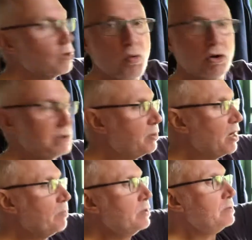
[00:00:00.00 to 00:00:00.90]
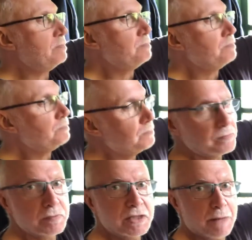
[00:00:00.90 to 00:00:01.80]
a War Department,
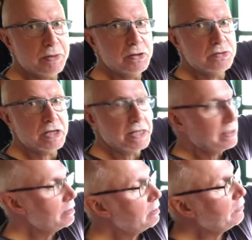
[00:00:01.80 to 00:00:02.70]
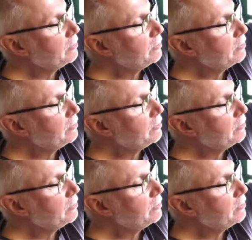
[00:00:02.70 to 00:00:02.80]
WD, don't know if you